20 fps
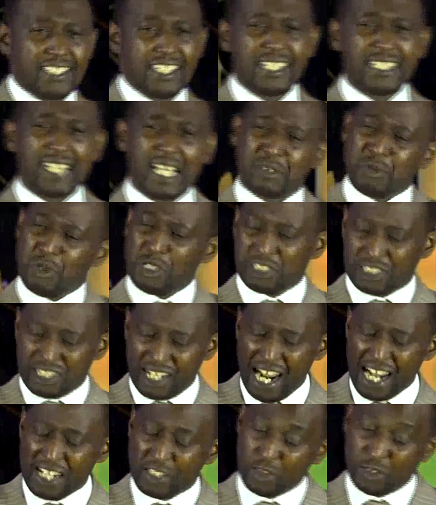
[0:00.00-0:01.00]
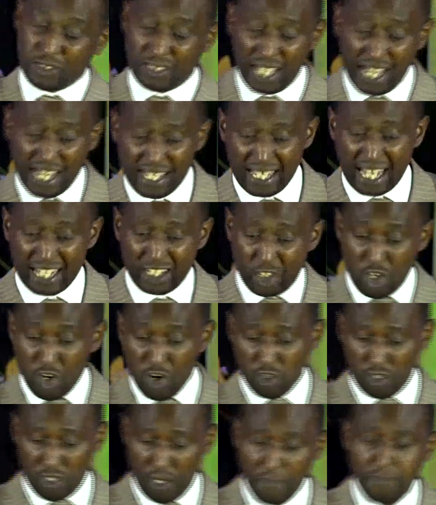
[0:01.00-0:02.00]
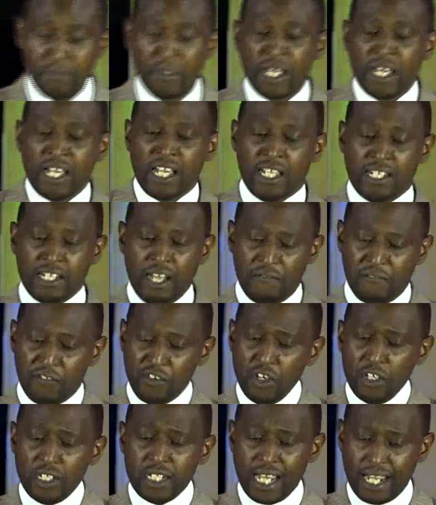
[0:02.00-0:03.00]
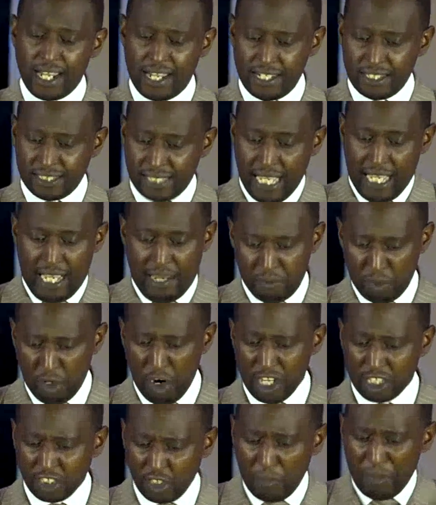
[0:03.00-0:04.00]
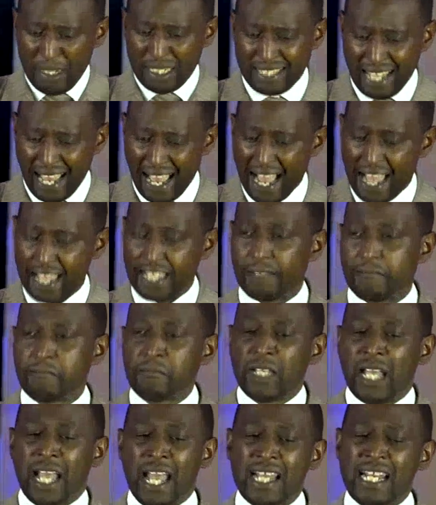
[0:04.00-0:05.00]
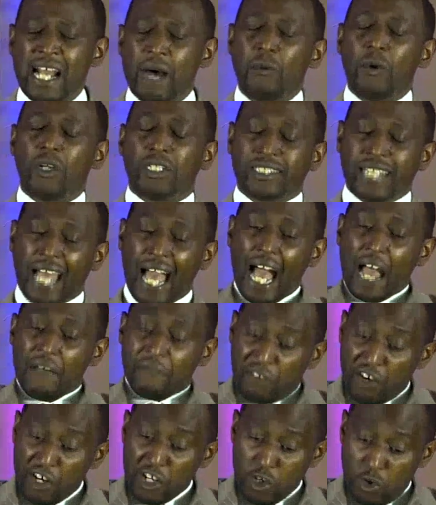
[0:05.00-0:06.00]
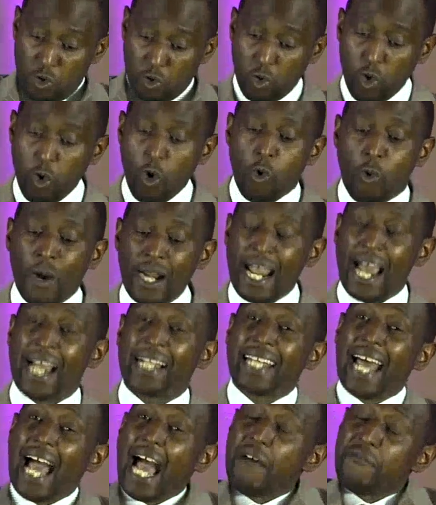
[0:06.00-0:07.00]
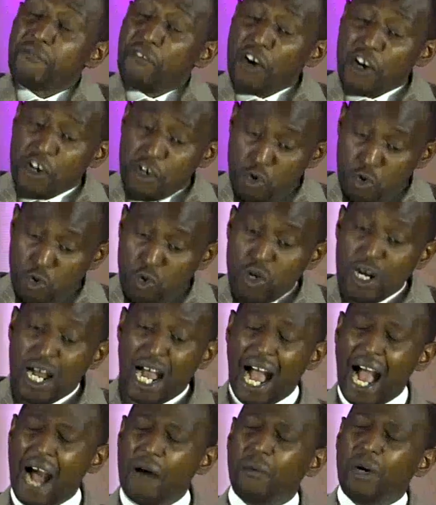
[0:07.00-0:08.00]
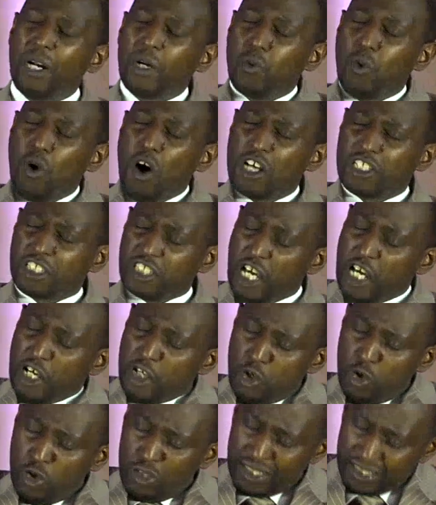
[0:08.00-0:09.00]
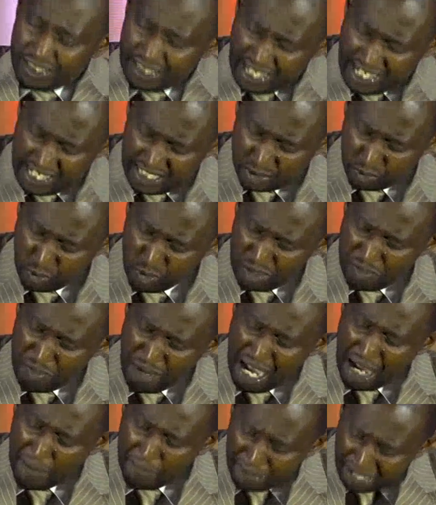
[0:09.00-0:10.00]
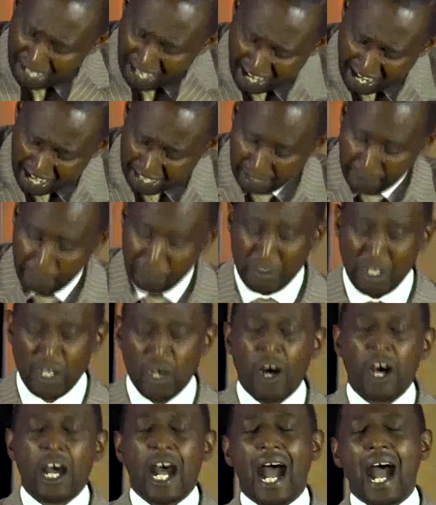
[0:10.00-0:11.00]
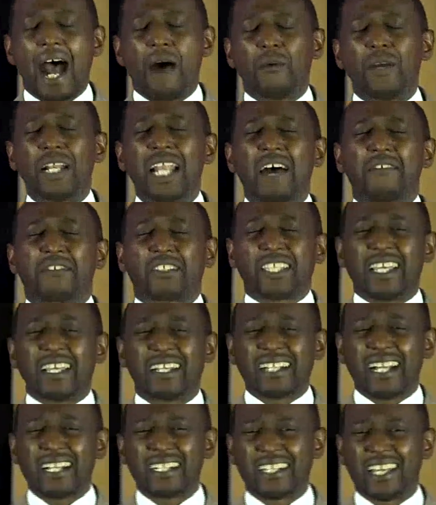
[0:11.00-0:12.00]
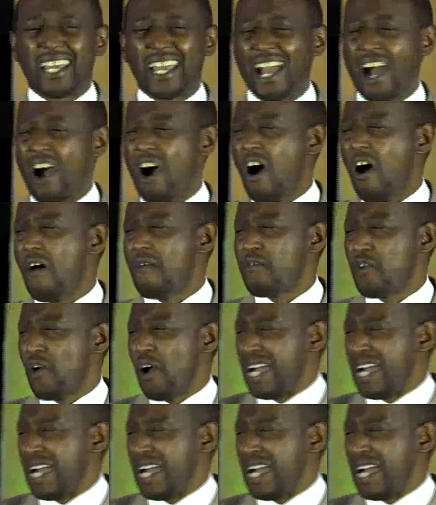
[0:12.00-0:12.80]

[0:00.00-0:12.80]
And Jesus was trying to say that, look, in a few days, I'm going to be dying, and I will die for you. When I die for you, I will wash your sins with my blood. I will have taken care of